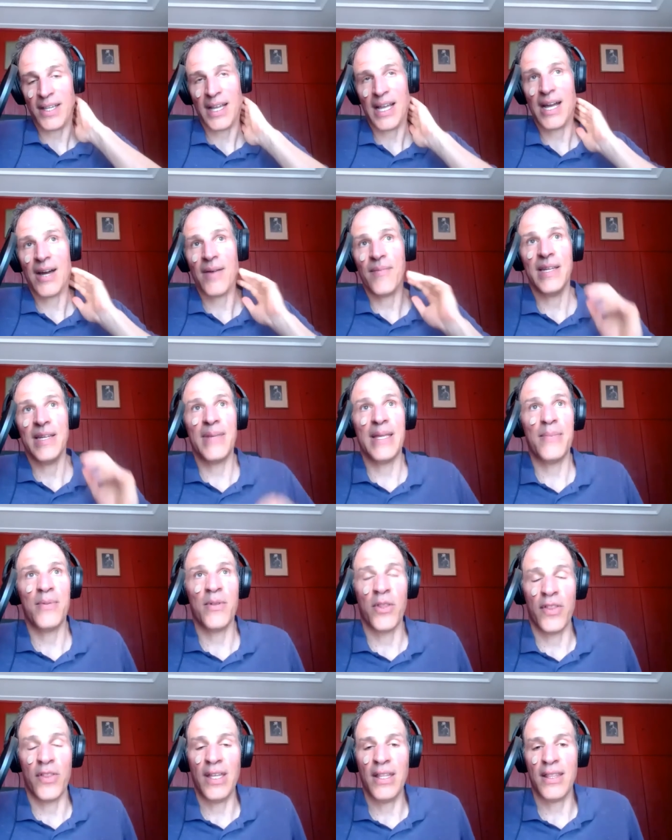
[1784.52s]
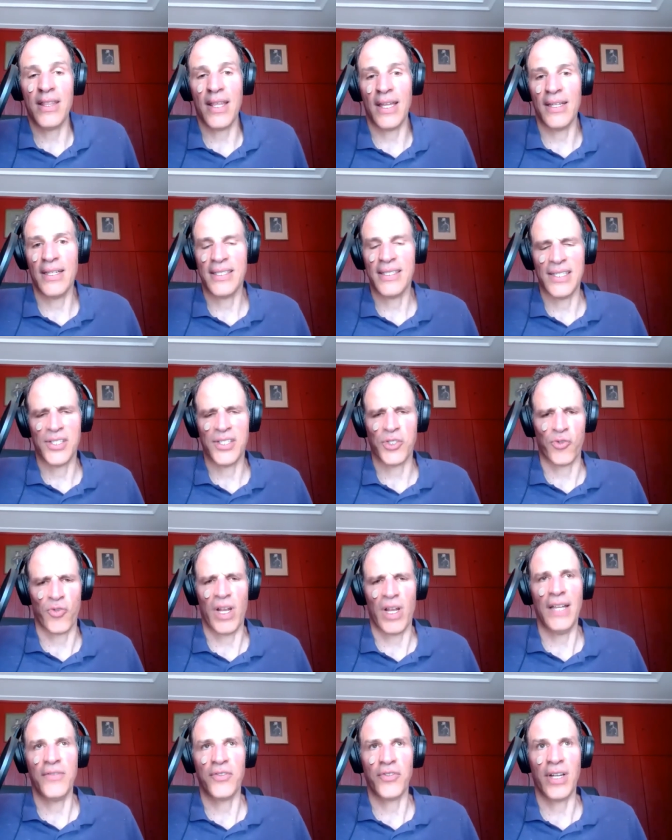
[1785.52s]
how many people think that it's this
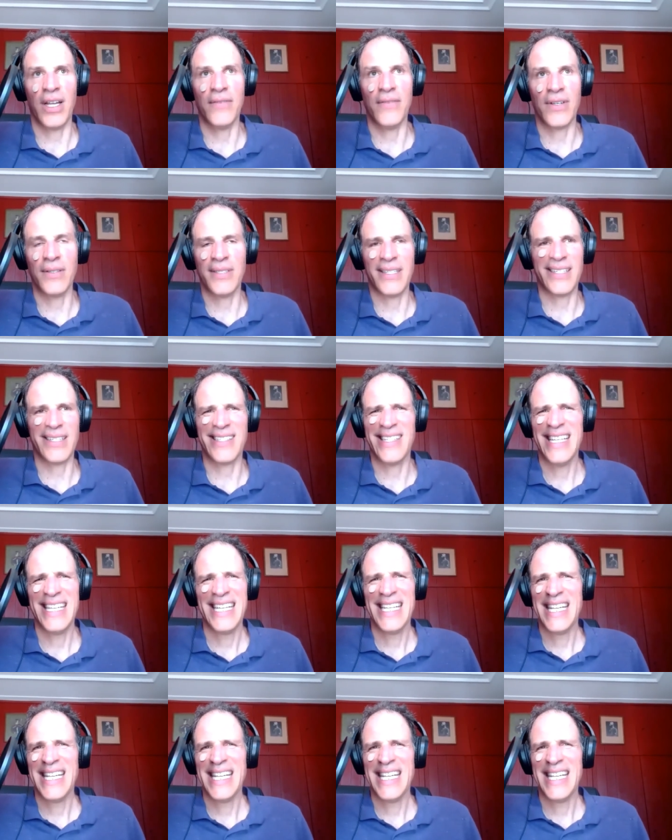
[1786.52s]
drive drive drive like